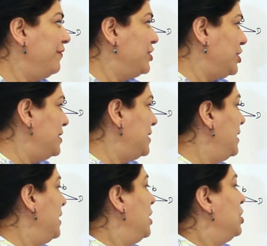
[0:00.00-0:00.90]

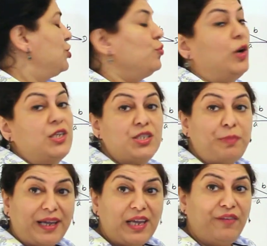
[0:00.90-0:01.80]
efficiency. So what is
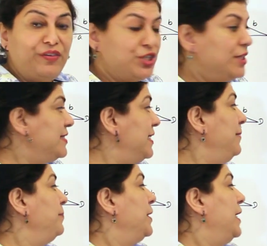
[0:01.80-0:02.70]
packing
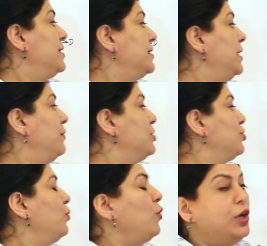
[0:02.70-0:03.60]
efficiency? It is equal to
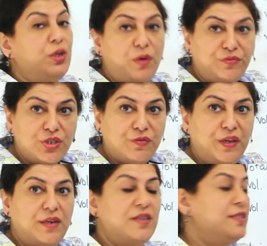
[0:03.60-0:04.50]
the volume of the
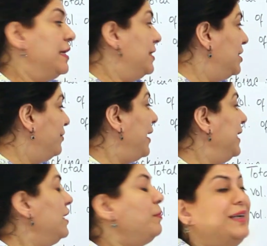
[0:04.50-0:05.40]
spheres
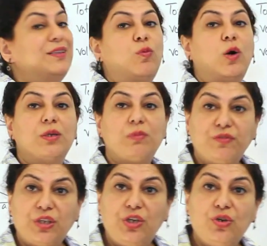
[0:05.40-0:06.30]
divided by the volume
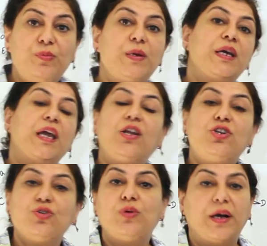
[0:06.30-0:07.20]
of the cube
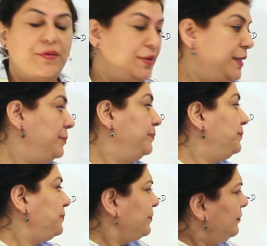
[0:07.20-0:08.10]
into 100.
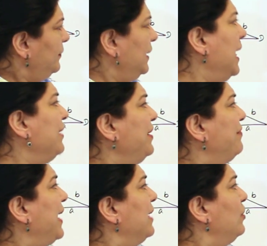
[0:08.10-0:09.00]
And
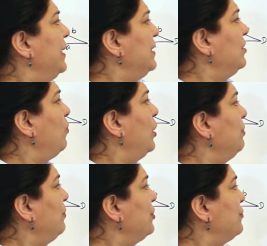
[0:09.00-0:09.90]
we've calculated the
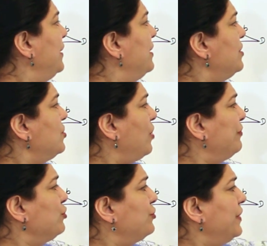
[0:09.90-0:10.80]
volume of the spheres
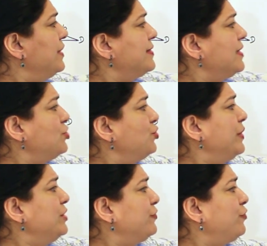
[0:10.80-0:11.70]
of two spheres is 2
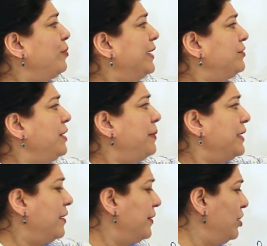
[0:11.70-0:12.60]
into 4 by 3
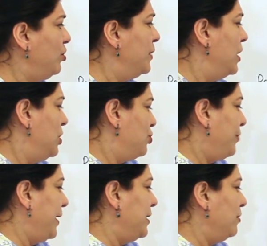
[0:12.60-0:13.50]
pi r cube. So
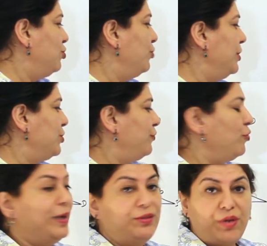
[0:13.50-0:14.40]
write down 2 into
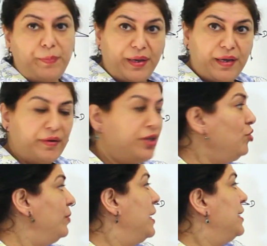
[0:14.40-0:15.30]
4 by 3 pi r
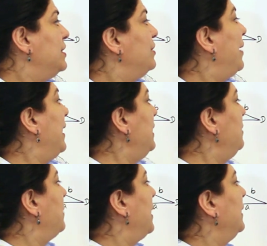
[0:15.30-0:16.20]
cube
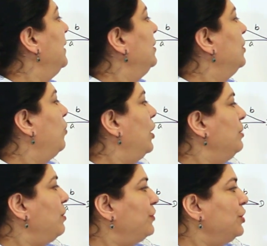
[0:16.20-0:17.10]
divided by the
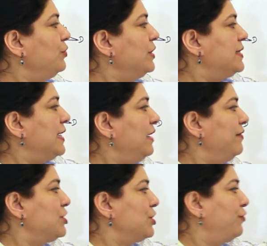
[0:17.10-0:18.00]
volume of the unit cell,
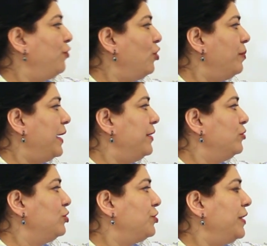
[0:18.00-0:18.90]
which is 4 by
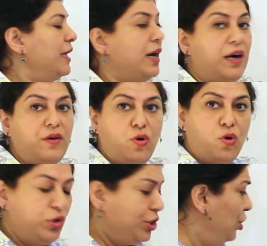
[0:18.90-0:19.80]
root 3 r
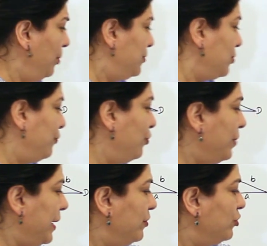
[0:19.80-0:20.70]
whole cube. So 4
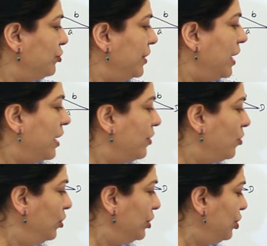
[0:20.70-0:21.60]
by root 3 r
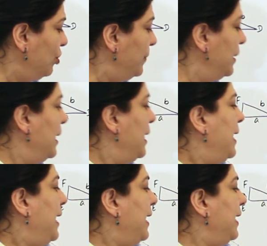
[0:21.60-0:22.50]
whole cube.
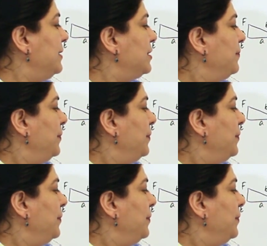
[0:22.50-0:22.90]
And